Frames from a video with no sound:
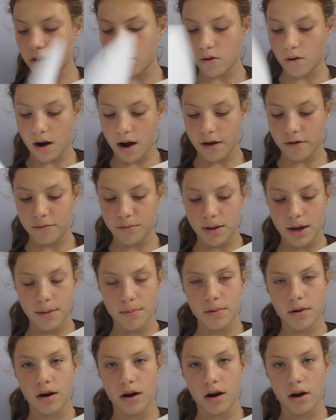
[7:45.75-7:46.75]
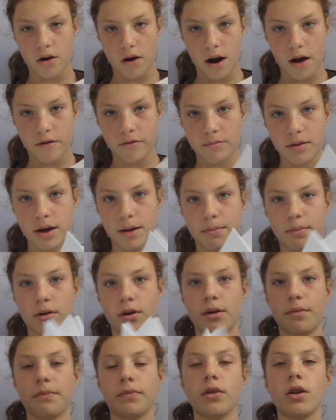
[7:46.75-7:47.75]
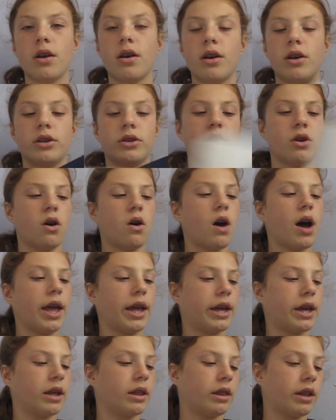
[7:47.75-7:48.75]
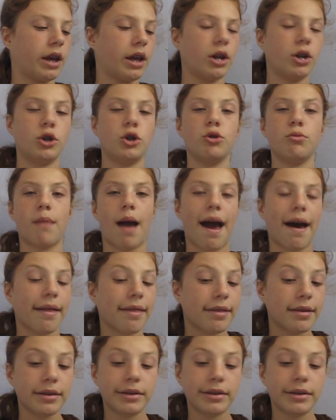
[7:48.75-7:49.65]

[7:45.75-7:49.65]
graph paper, and graph paper so I can like do math